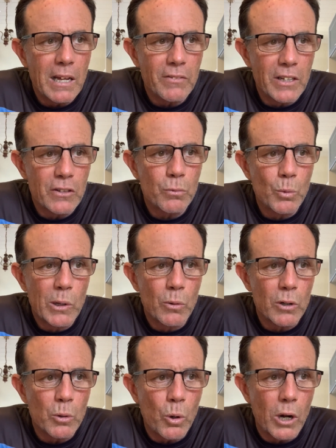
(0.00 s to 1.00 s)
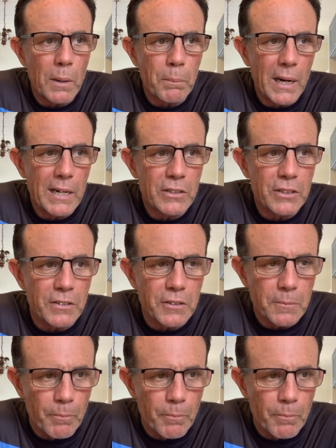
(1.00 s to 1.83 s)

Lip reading: This will require patience,